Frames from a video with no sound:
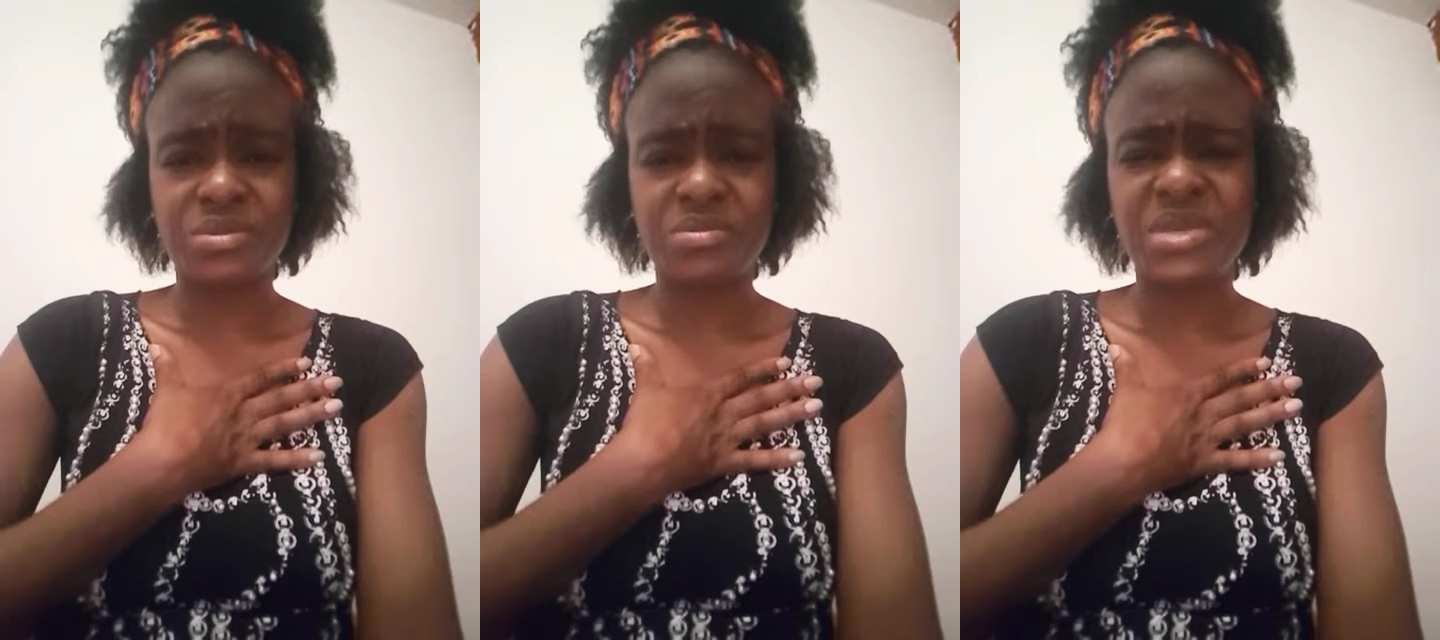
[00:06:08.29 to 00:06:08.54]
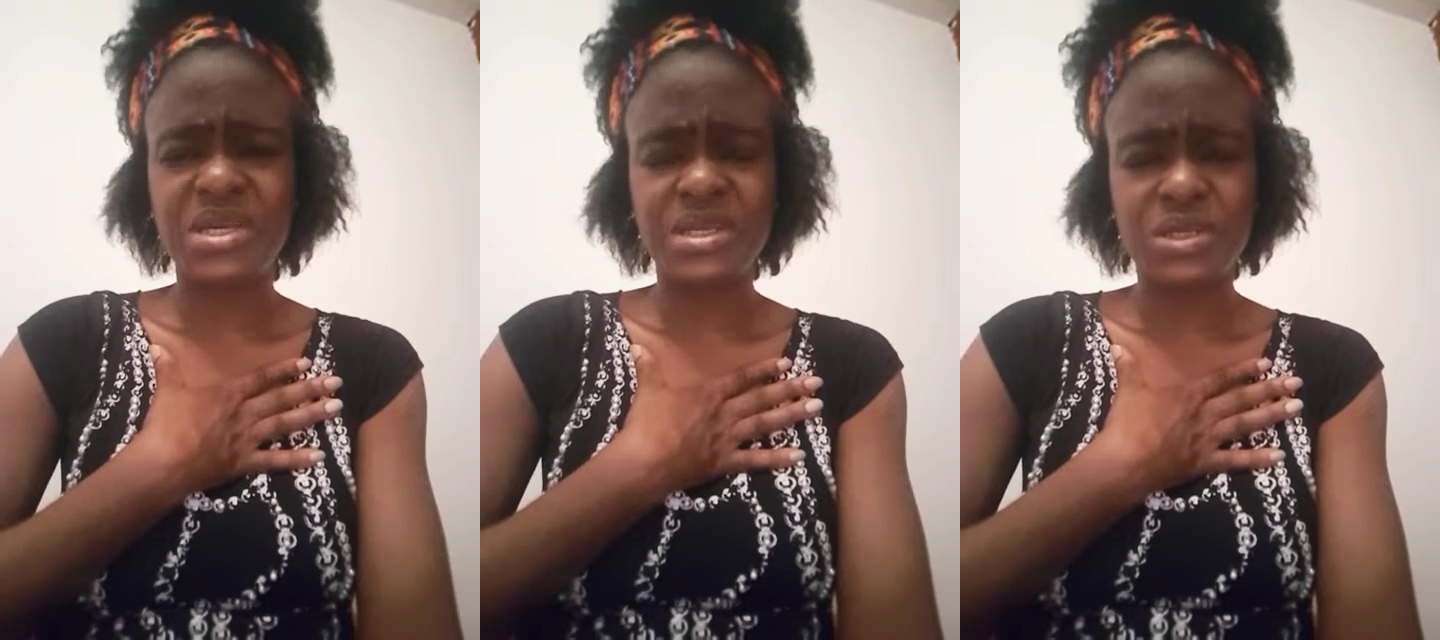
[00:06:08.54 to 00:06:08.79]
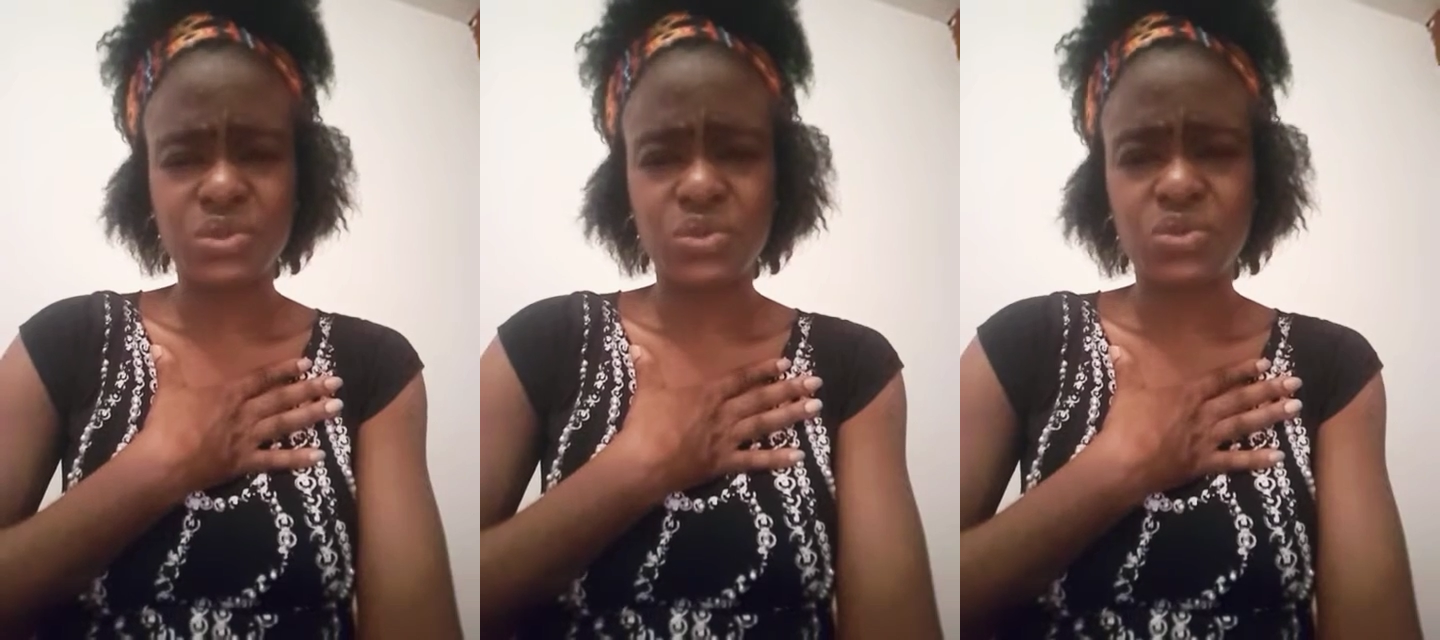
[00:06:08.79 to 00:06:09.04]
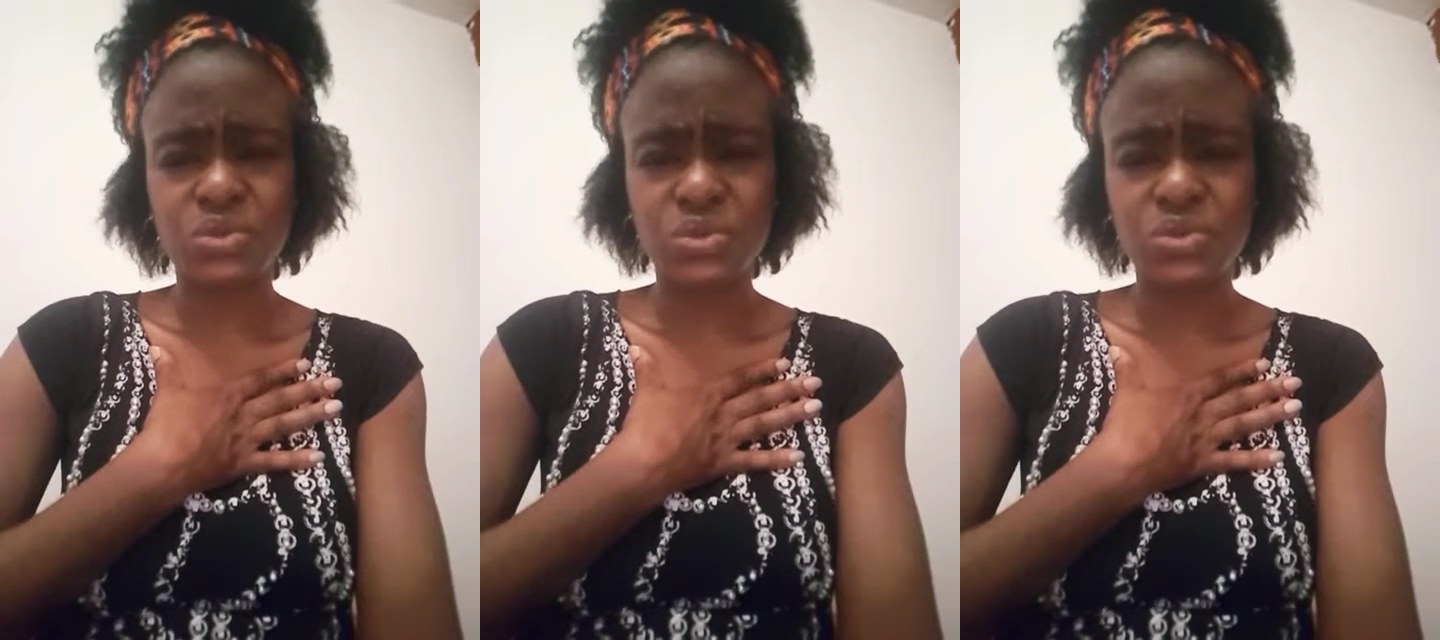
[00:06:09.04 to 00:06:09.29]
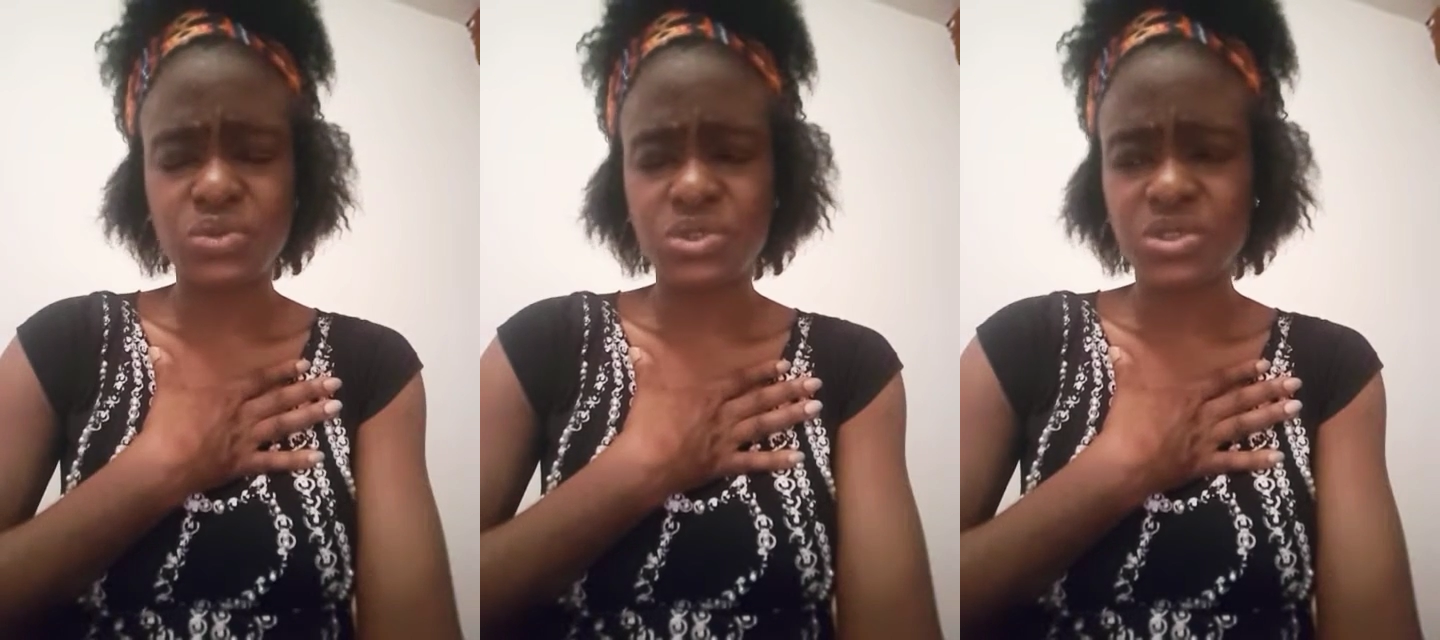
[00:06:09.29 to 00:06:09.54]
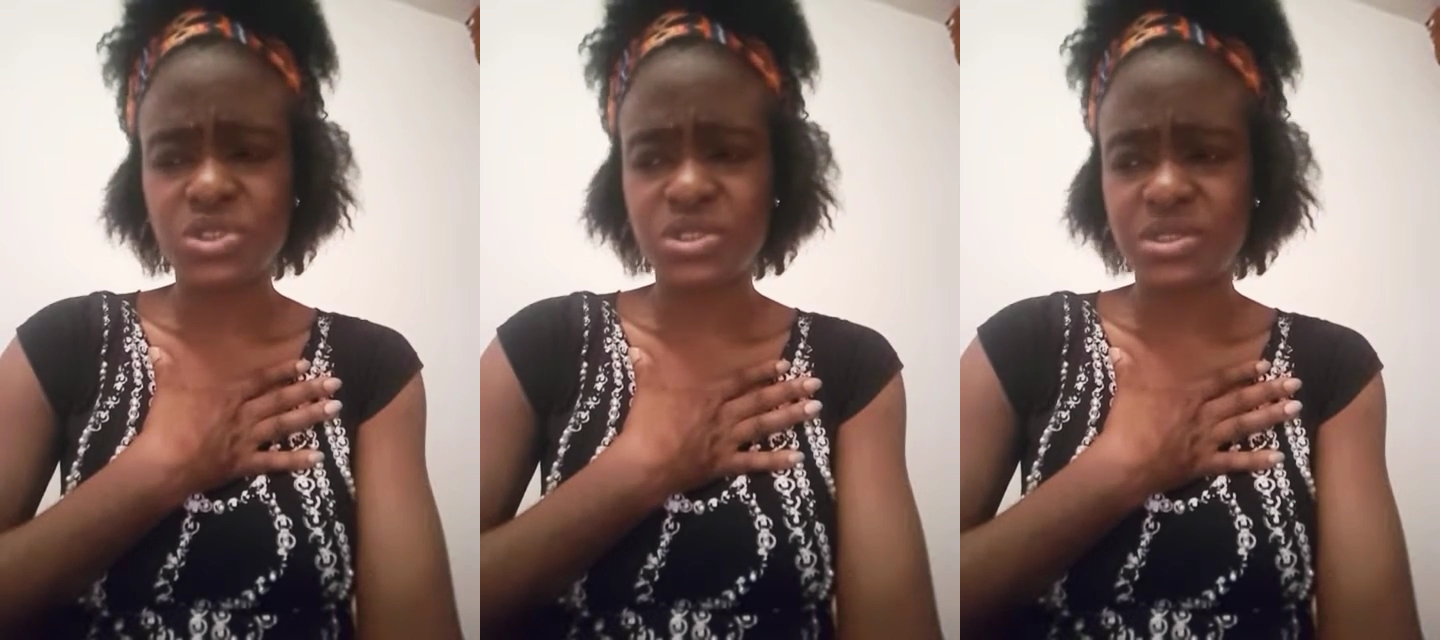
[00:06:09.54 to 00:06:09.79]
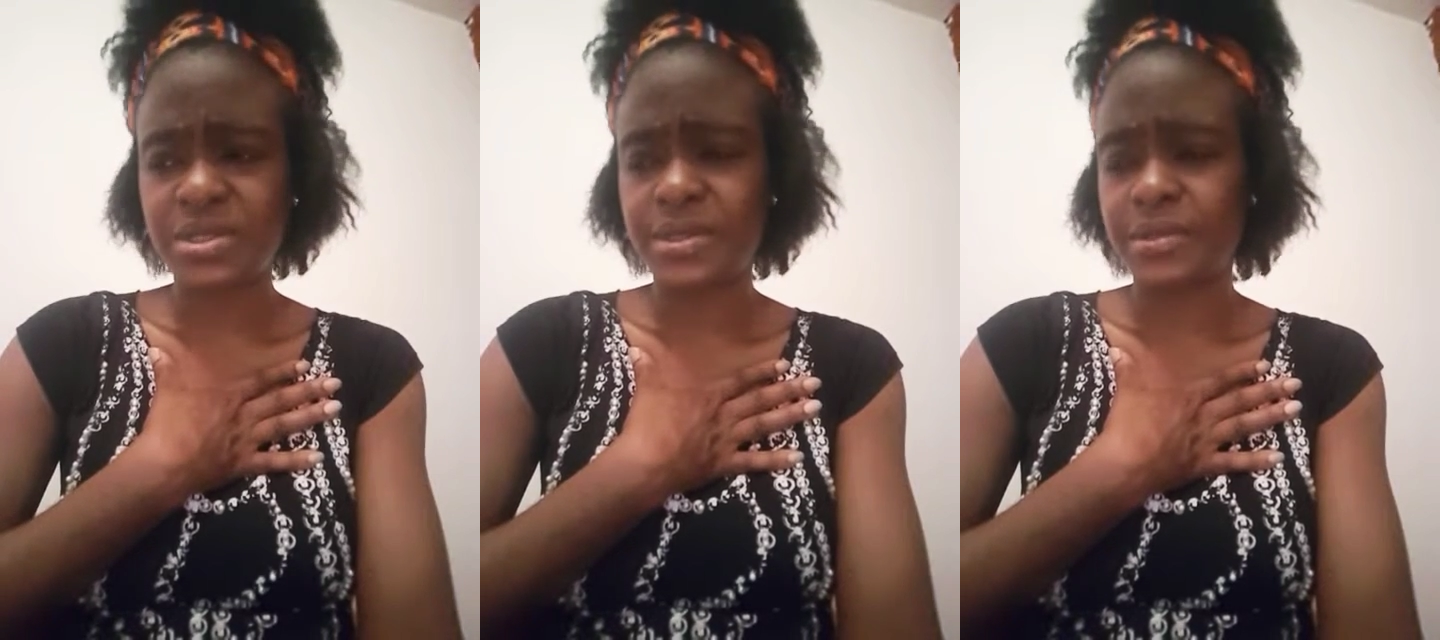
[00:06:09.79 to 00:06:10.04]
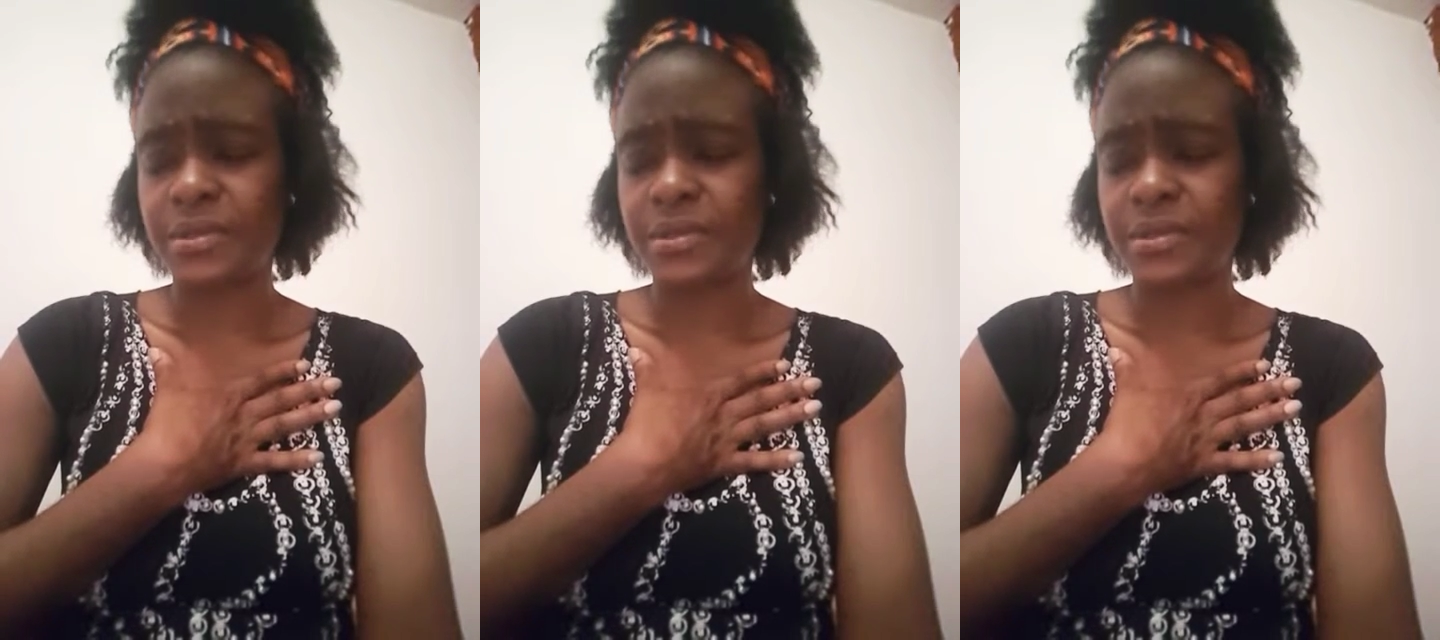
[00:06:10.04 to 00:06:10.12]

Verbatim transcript: make them to go through such a thing.